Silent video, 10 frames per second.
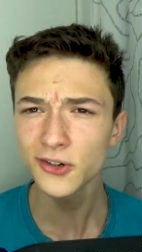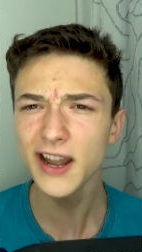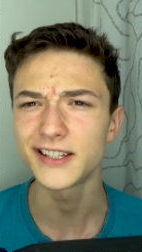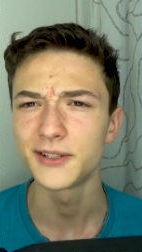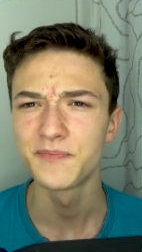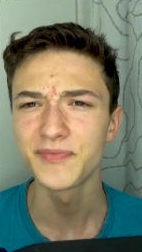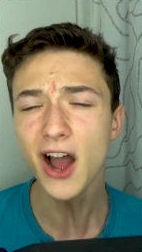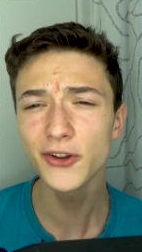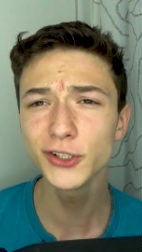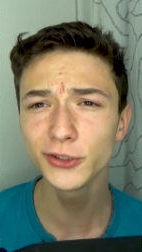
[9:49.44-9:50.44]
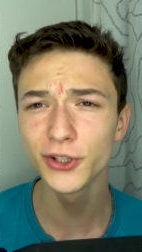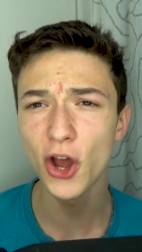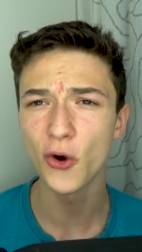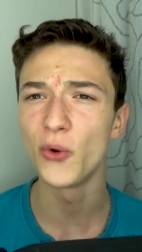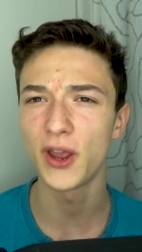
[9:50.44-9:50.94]
Great, now you'll
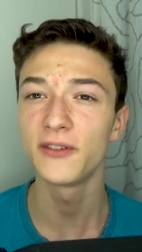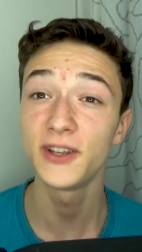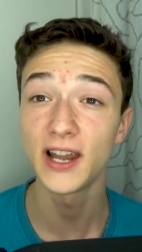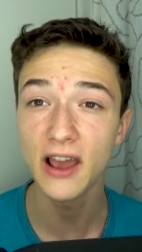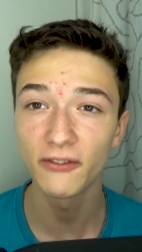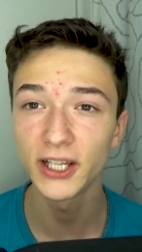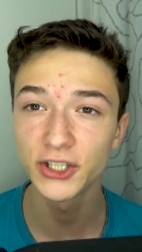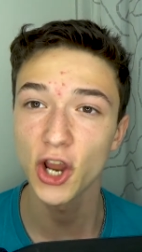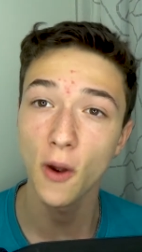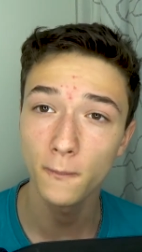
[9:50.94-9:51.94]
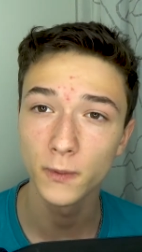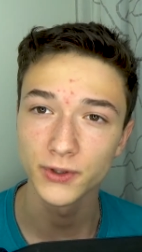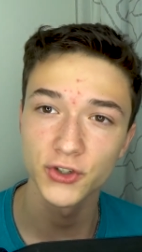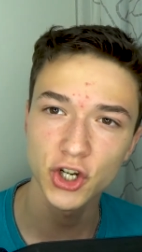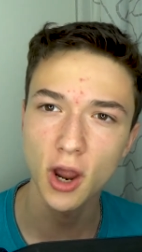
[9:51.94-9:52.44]
know if your leveling job
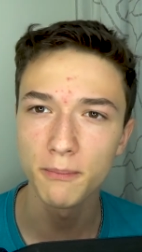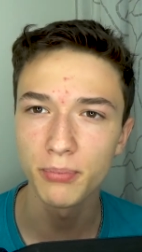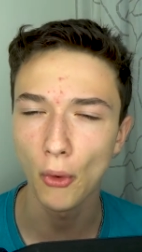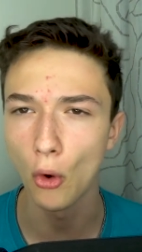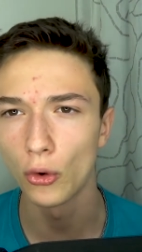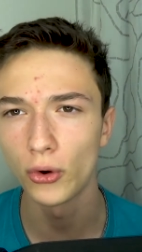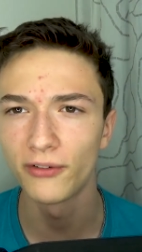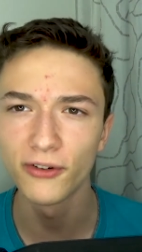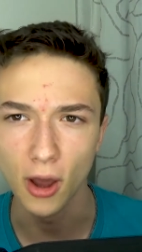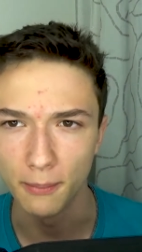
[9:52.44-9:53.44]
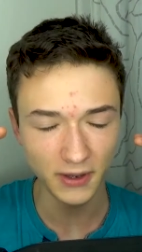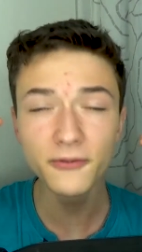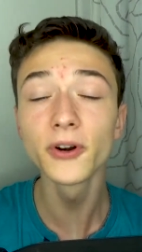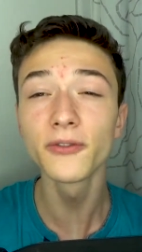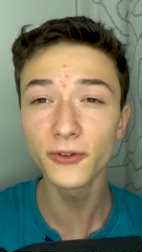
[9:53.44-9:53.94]
was top or a flop. If
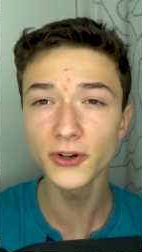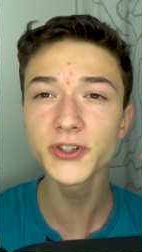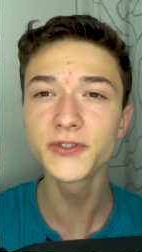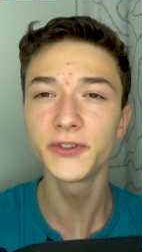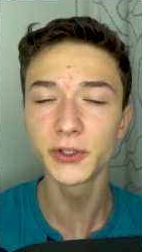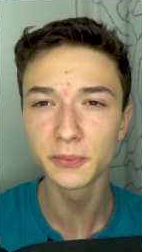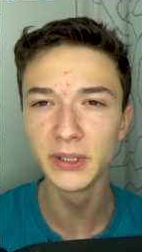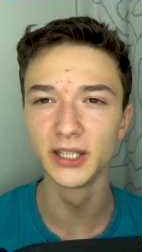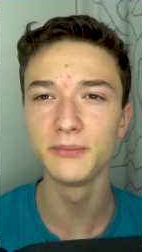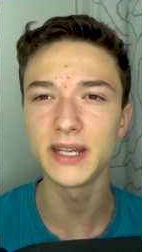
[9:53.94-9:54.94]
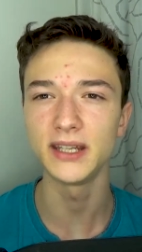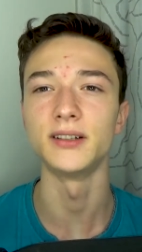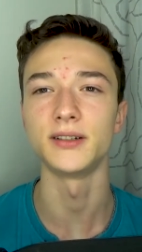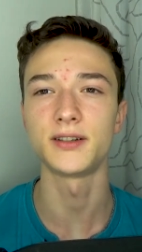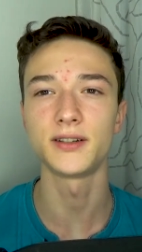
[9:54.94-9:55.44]
for the first few
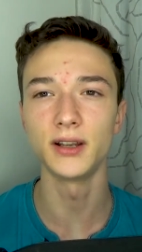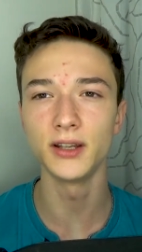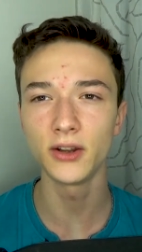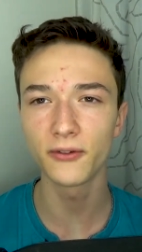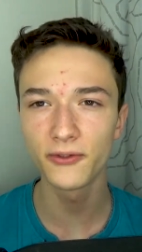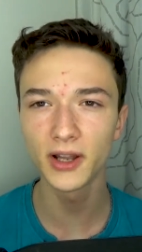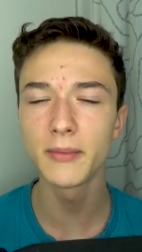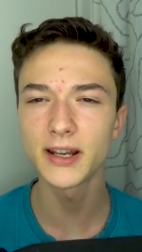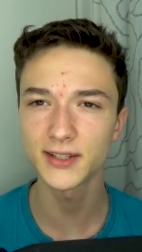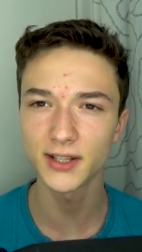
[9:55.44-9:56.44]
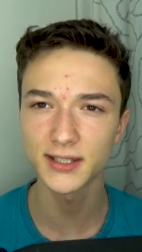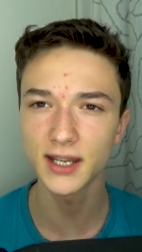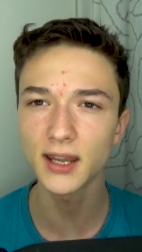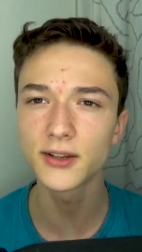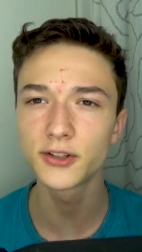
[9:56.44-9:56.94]
millimeters your filament is not
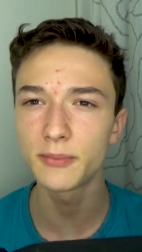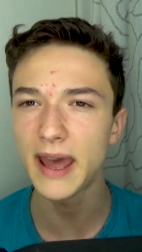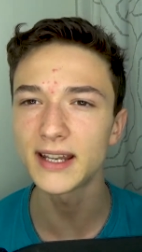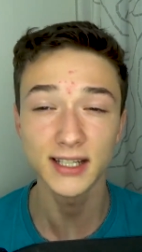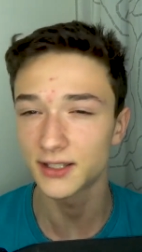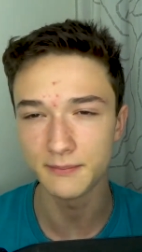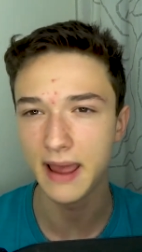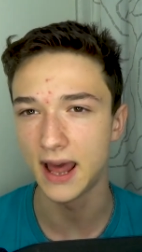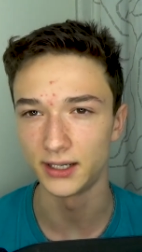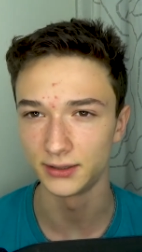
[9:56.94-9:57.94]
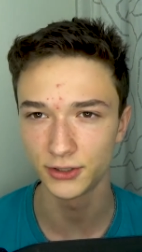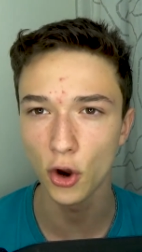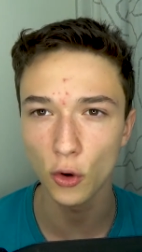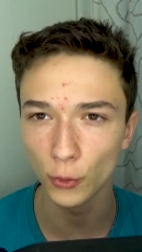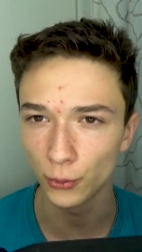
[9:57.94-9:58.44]
sticking to the bed, it doesn't matter.
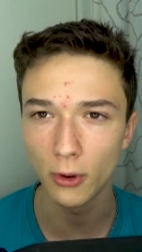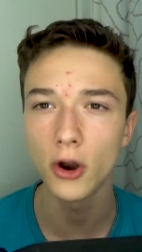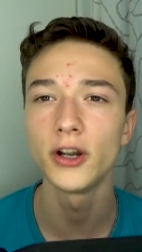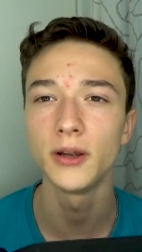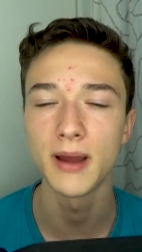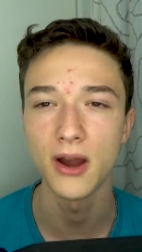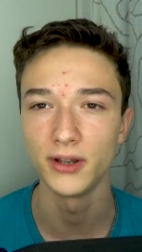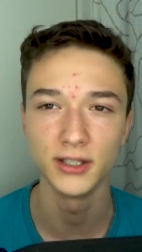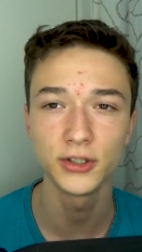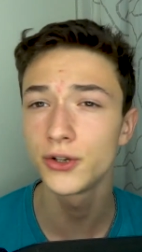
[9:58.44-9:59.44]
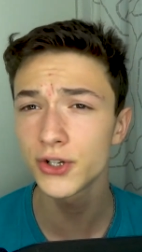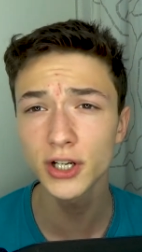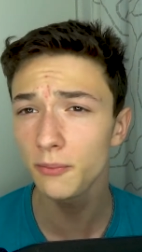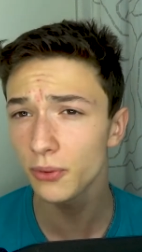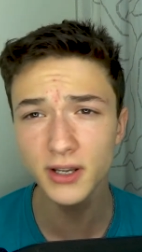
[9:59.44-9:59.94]
Don't worry about it. You're
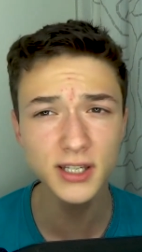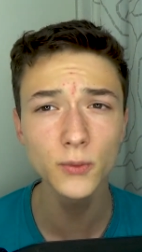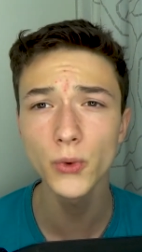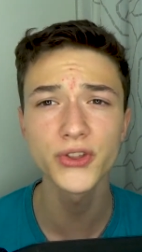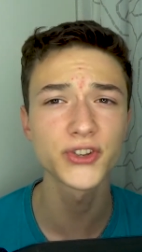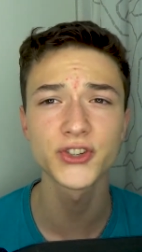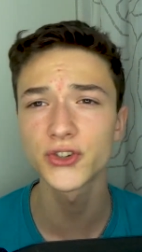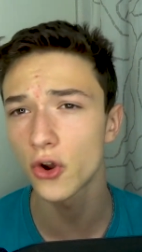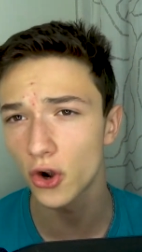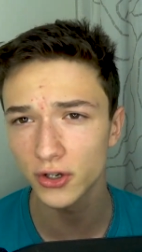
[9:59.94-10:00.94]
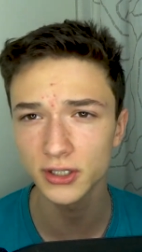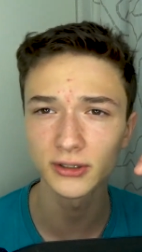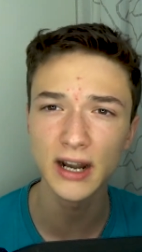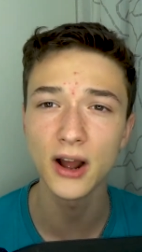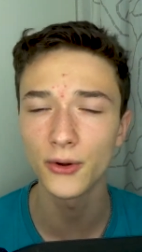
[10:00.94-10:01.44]
usually printing with a skirt
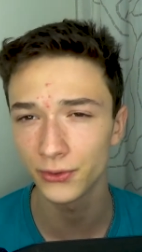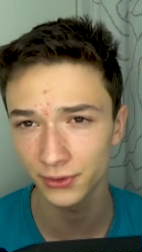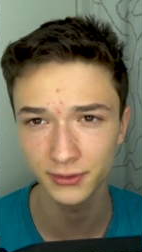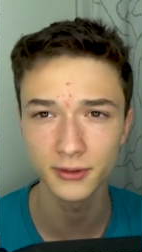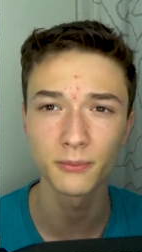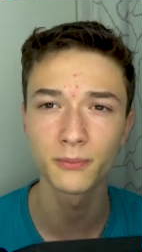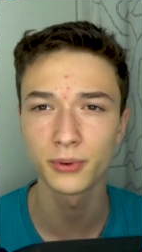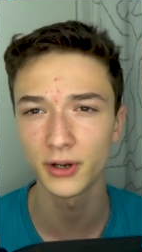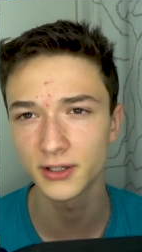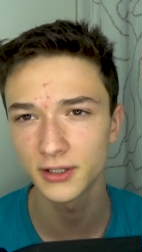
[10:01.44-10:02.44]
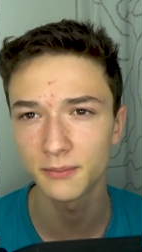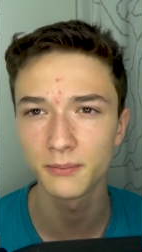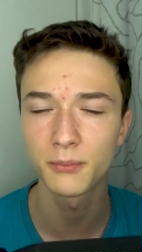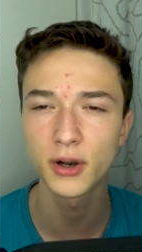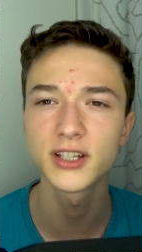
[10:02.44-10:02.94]
around the print uh,
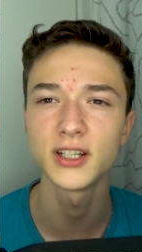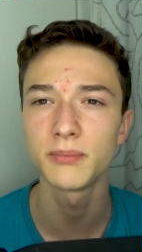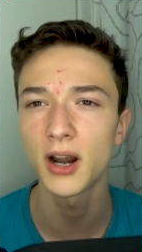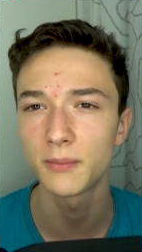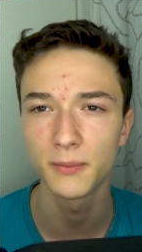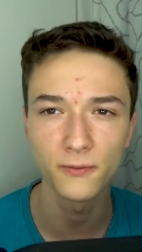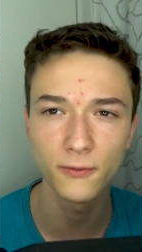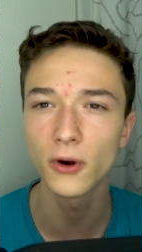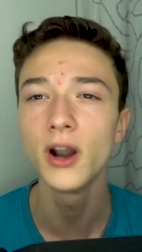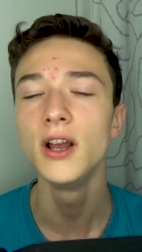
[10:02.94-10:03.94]
printing part before